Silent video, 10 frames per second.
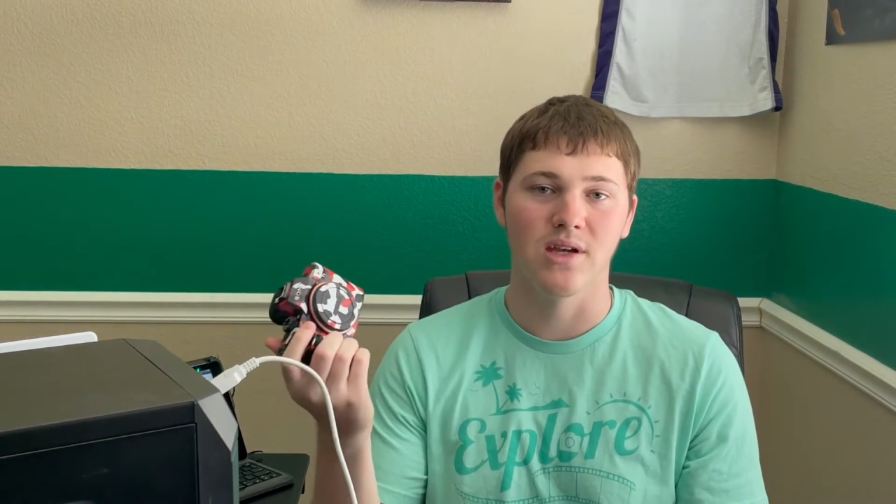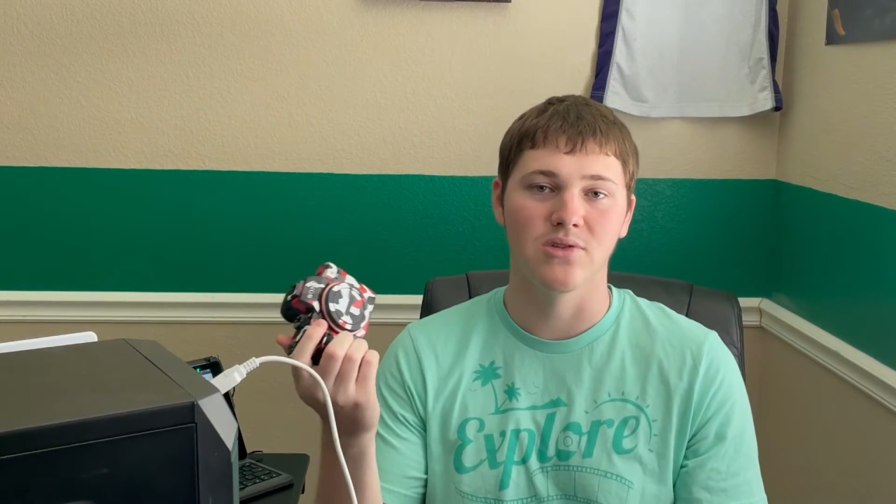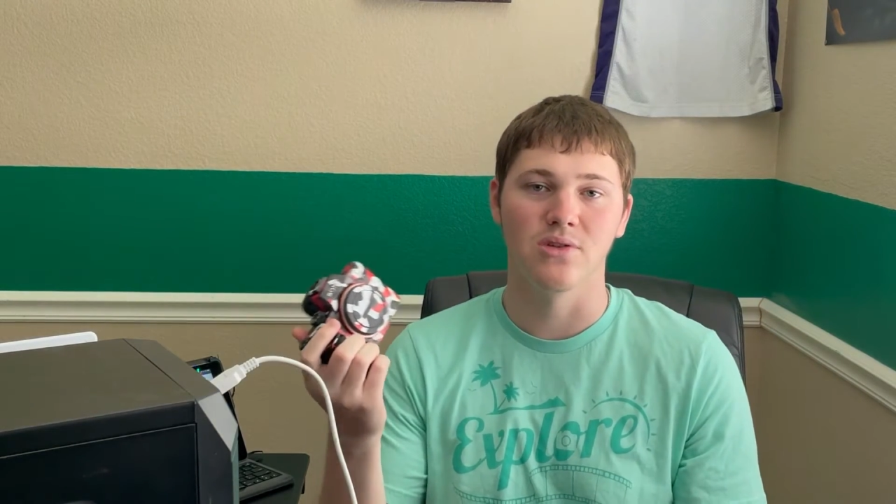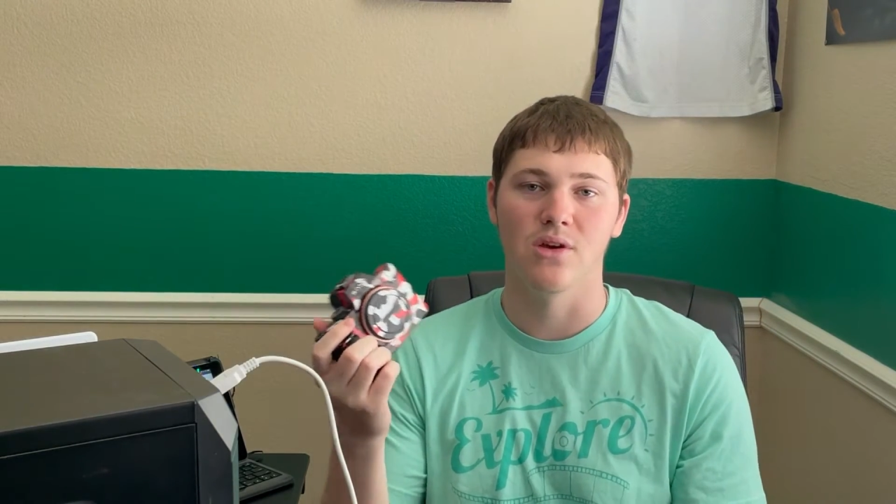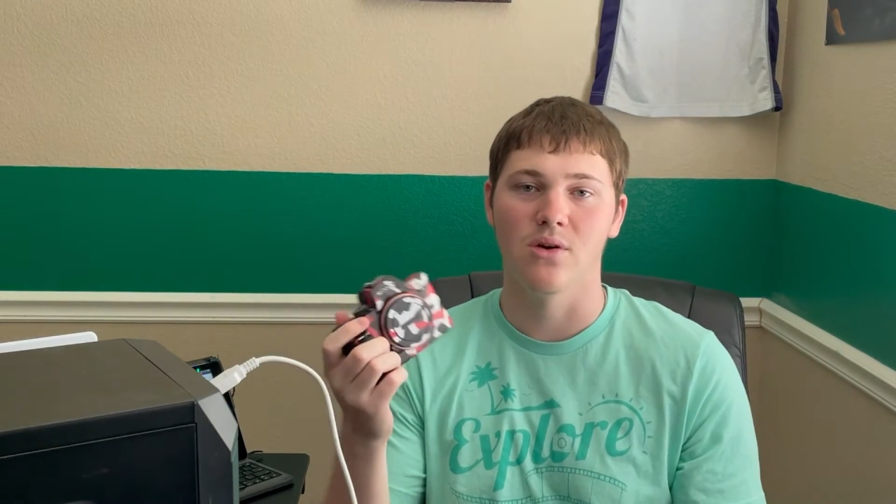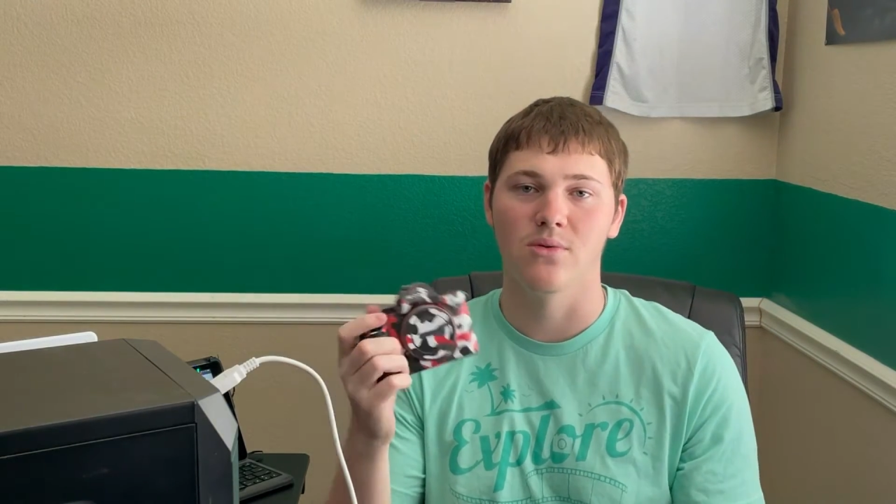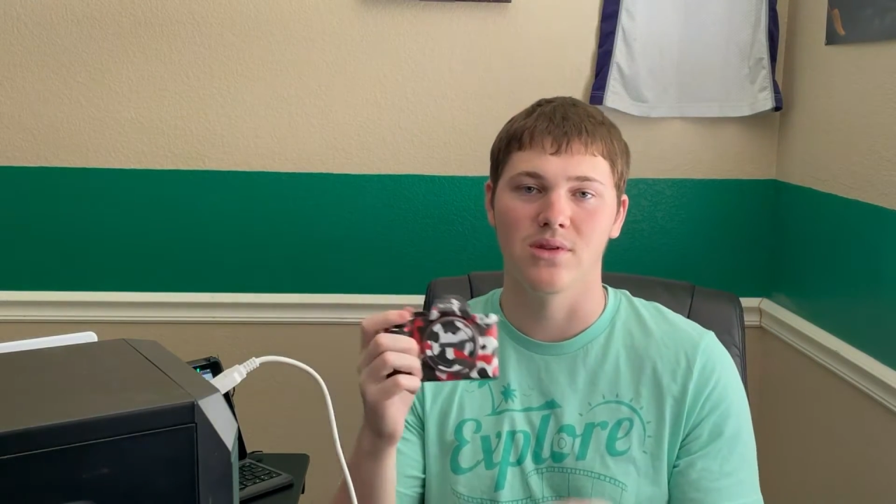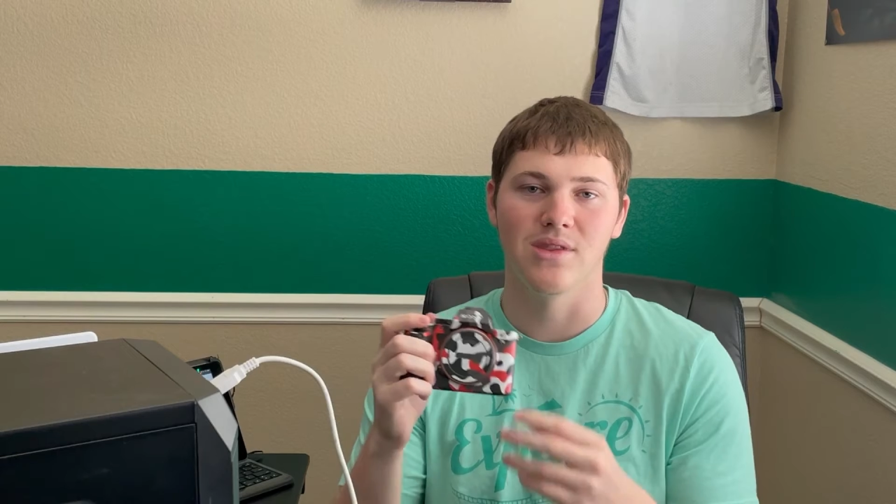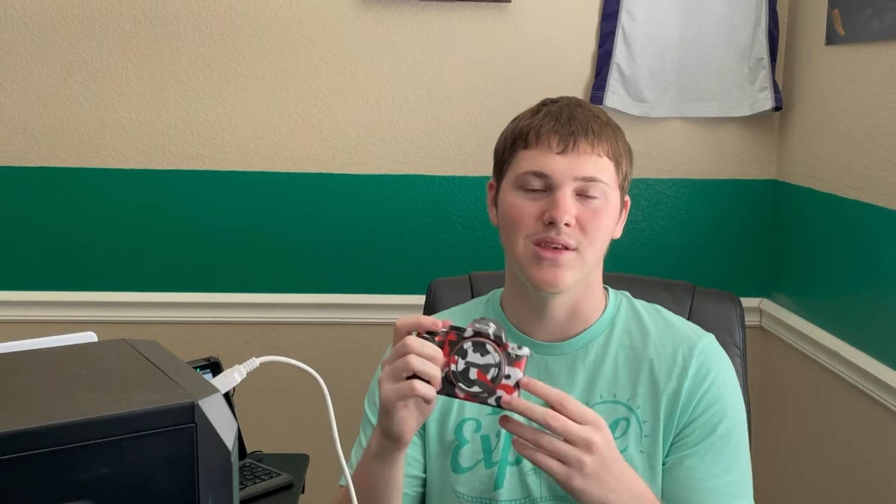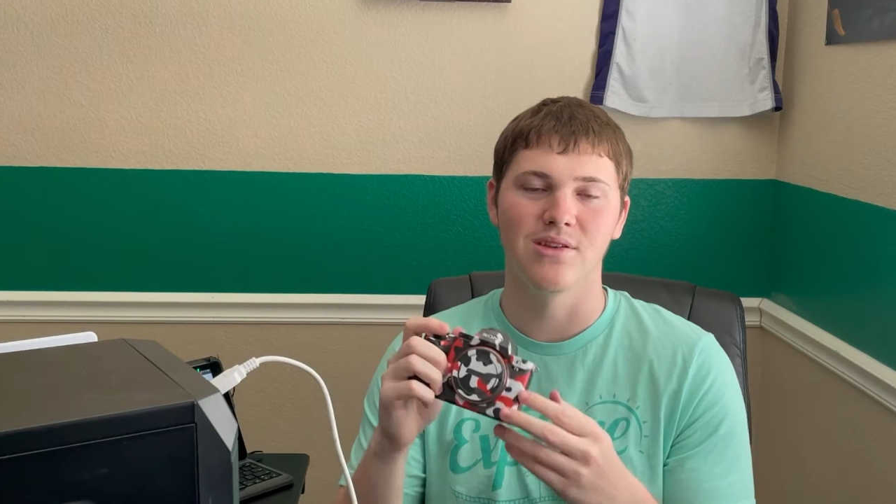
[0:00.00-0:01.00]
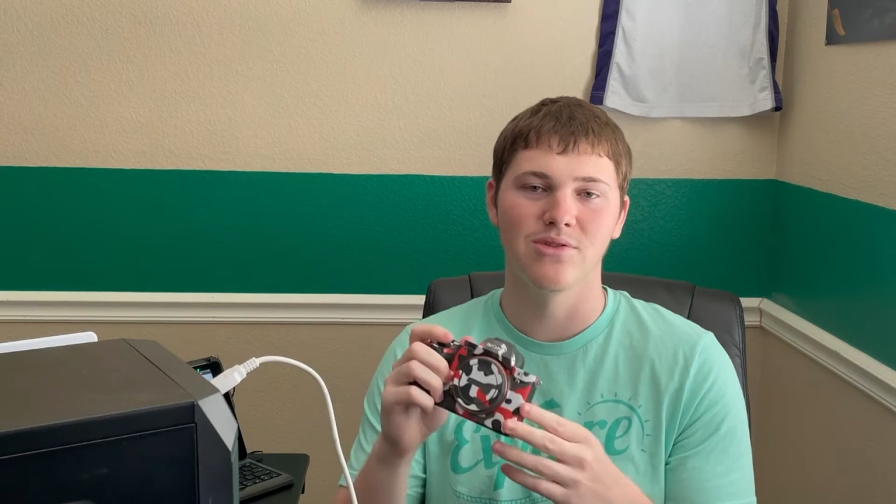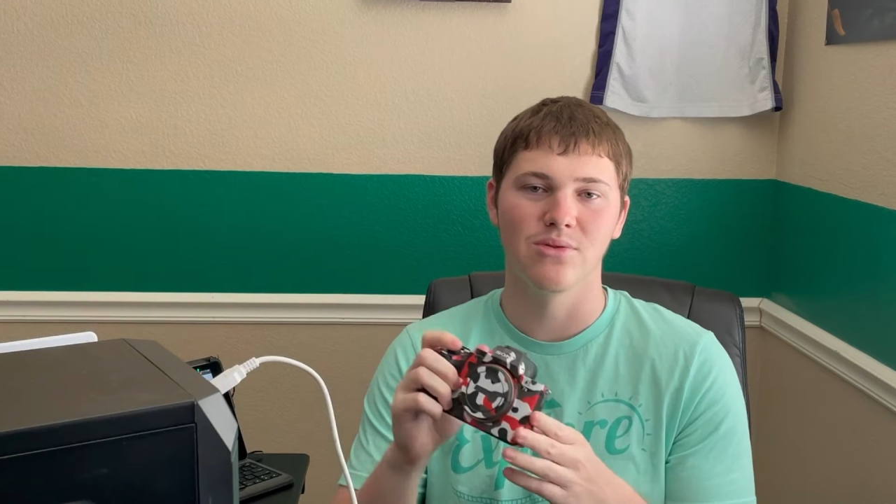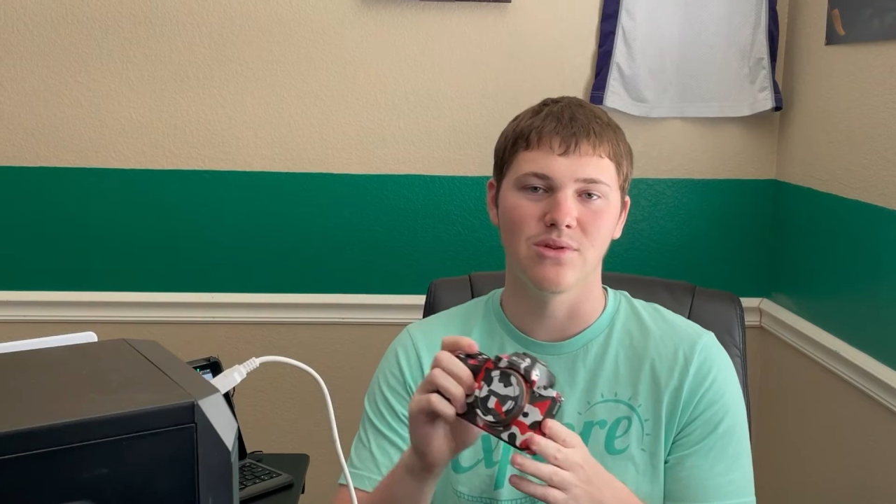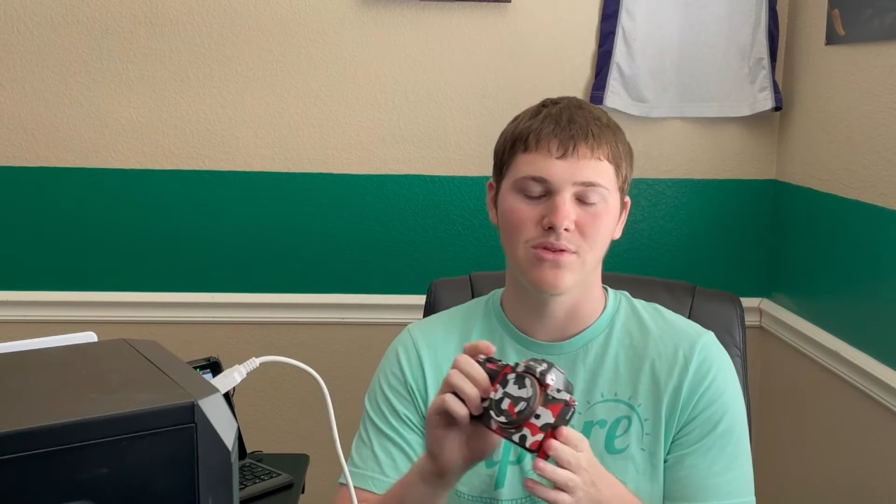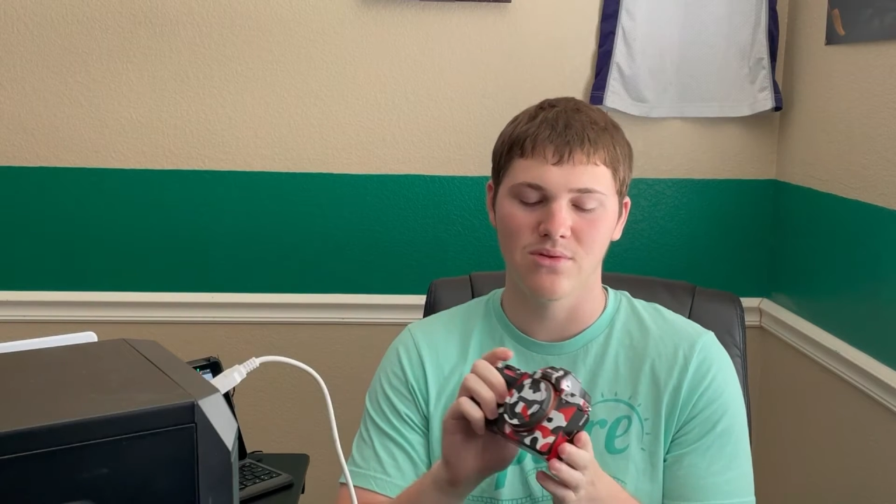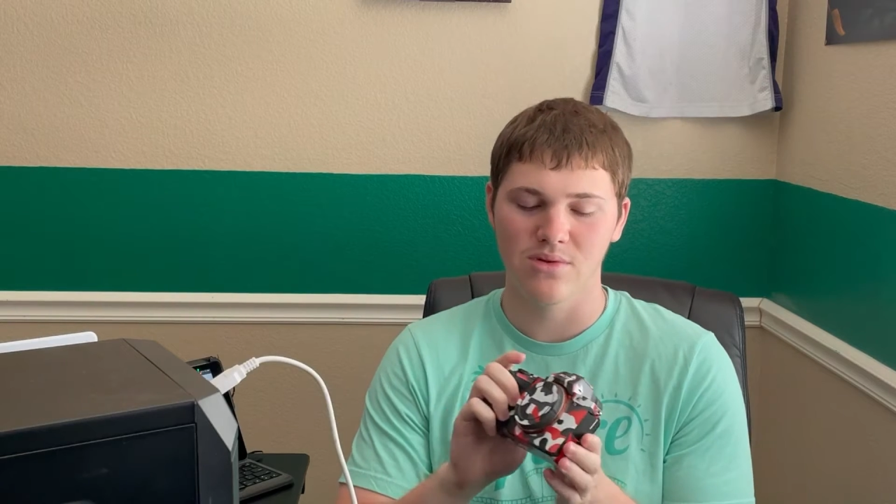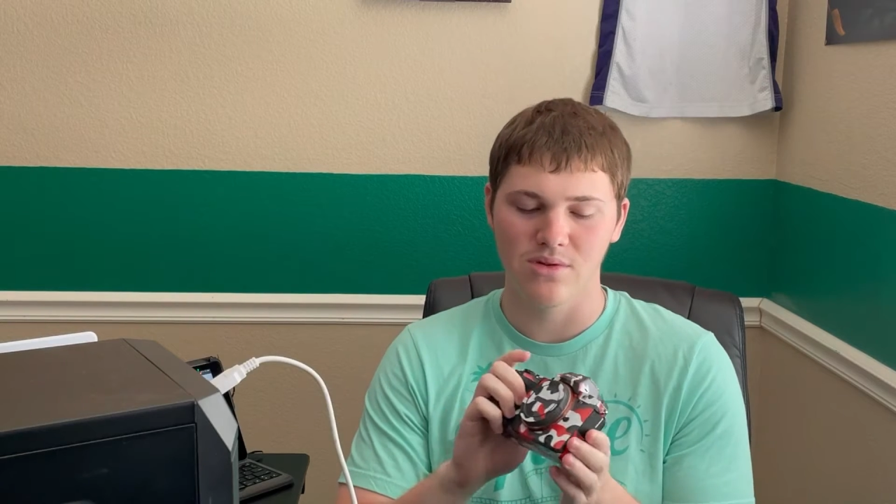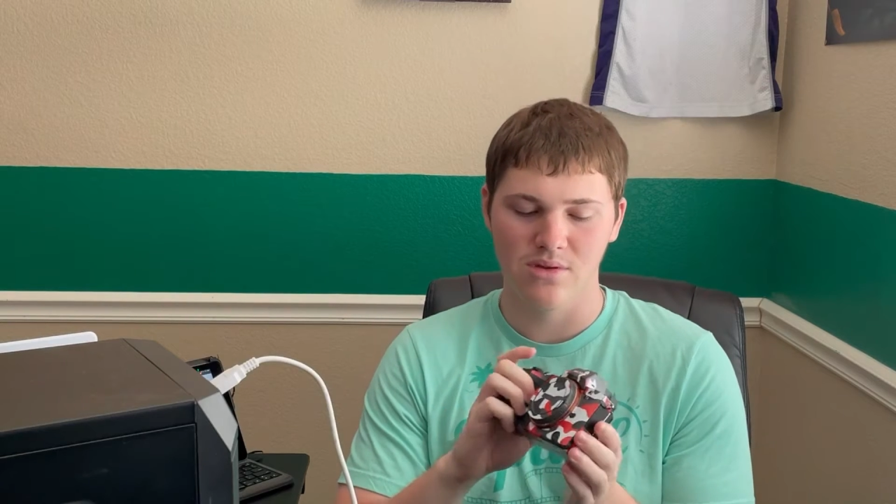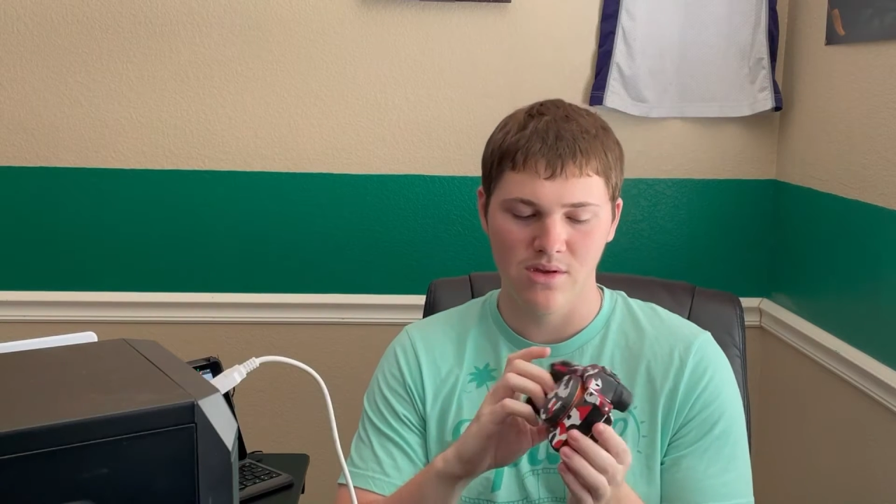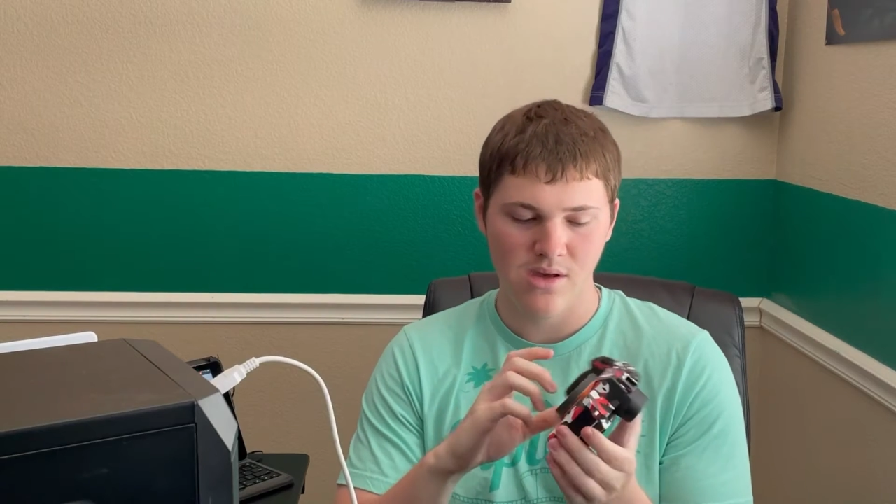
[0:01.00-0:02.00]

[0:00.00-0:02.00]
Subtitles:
actually got one at the end of 2020.